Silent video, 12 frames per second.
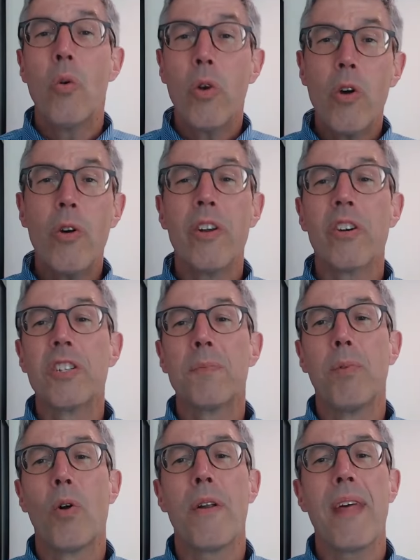I'm going to
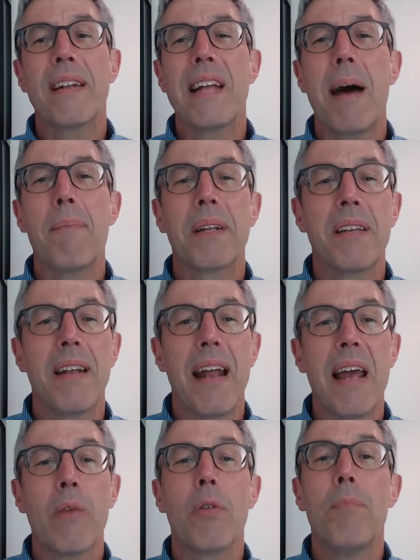explore that topic
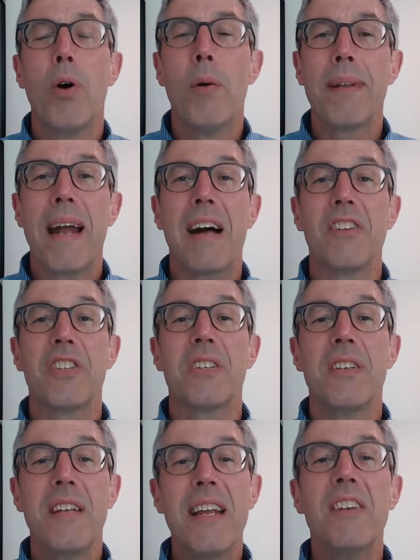today with
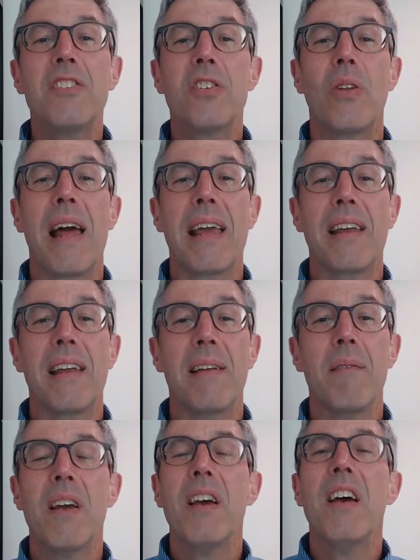pulmonologist Neha Solanki.
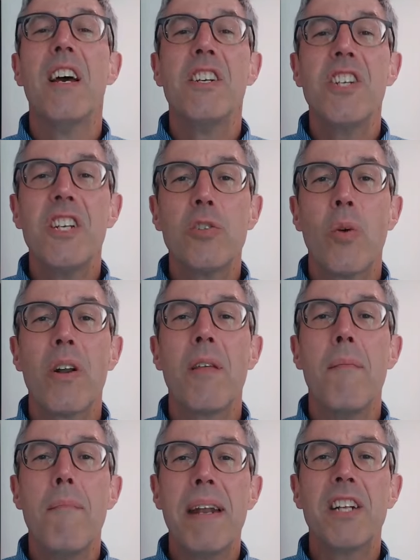She is one of
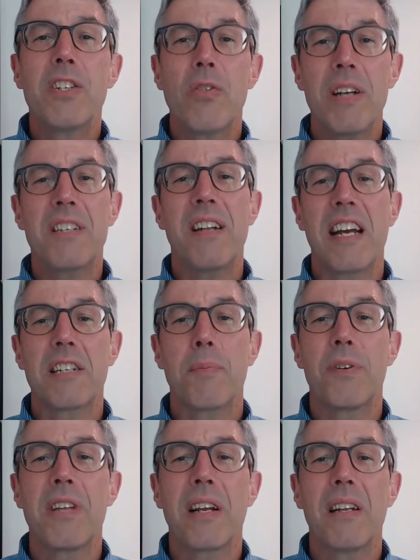the many trusted
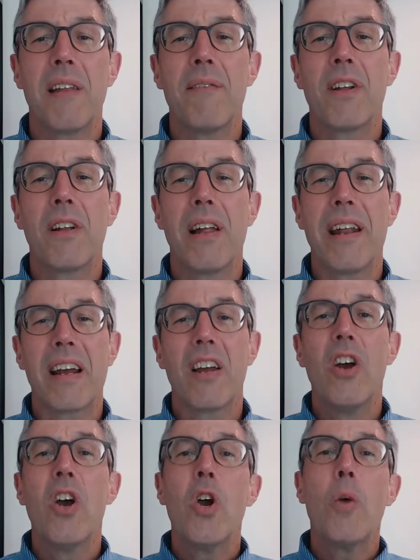experts at Cleveland Clinic
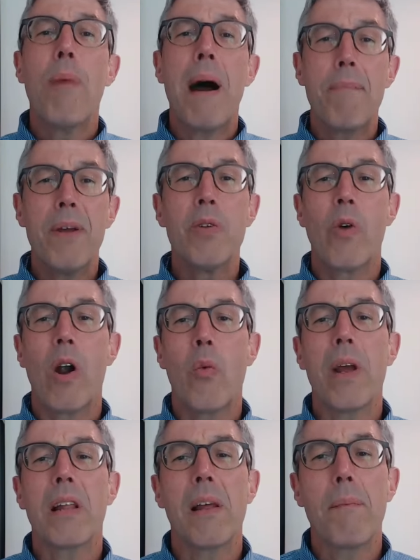who pop into our
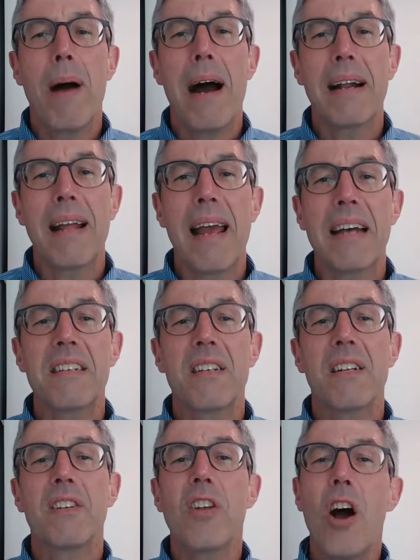weekly podcast
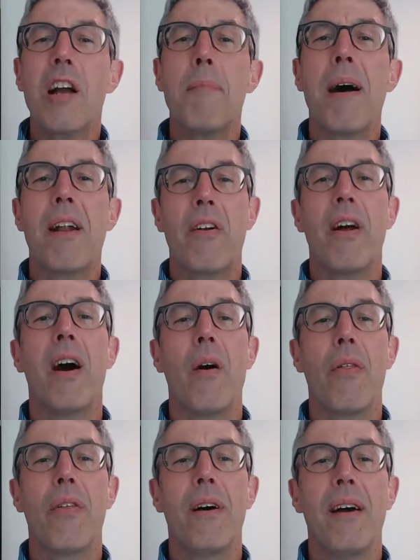to talk about our
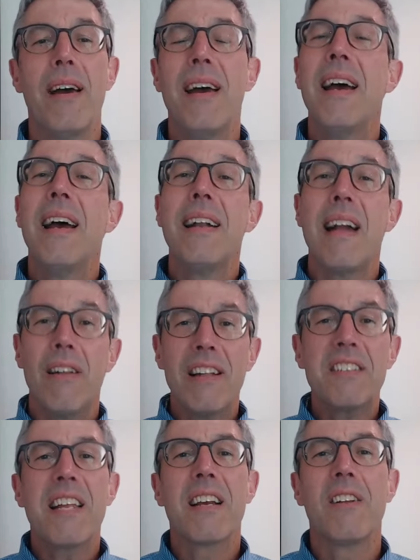health. Now
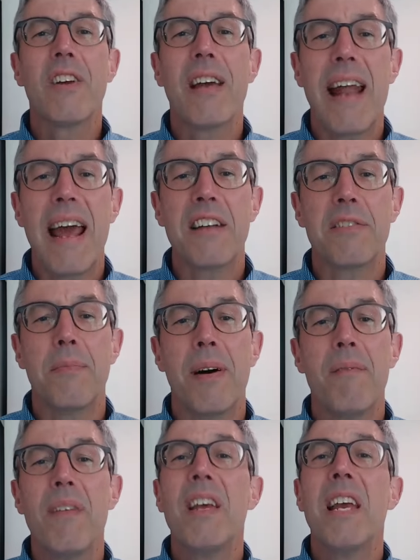let's take a look at asthma
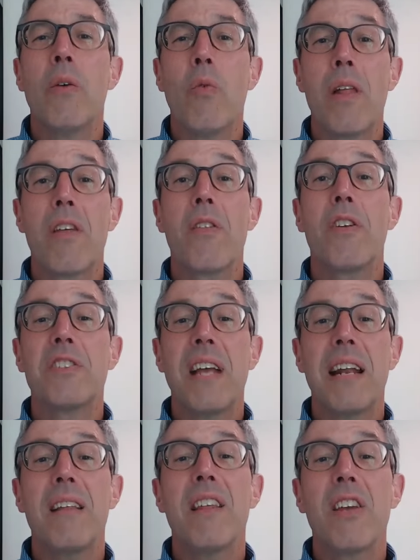and whether there's
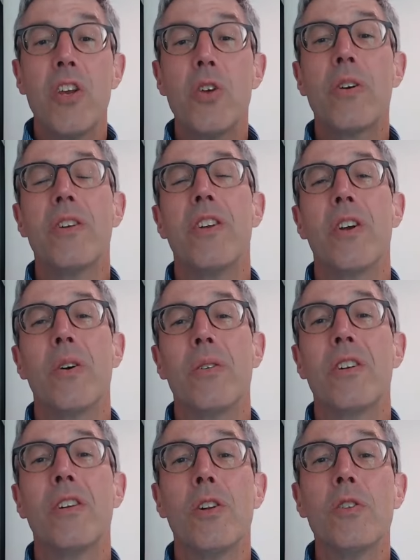anything you can do
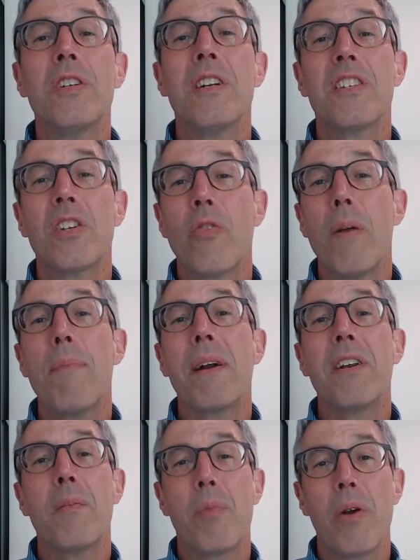to loosen its grip
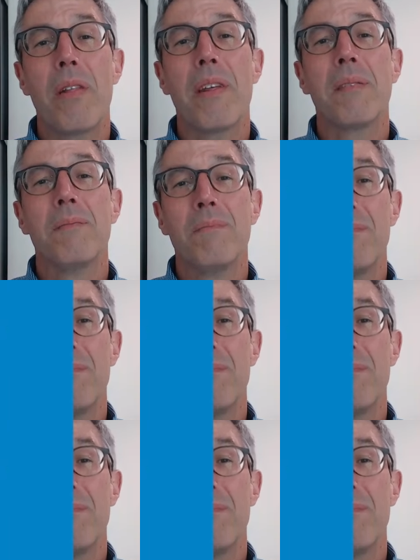on your breathing.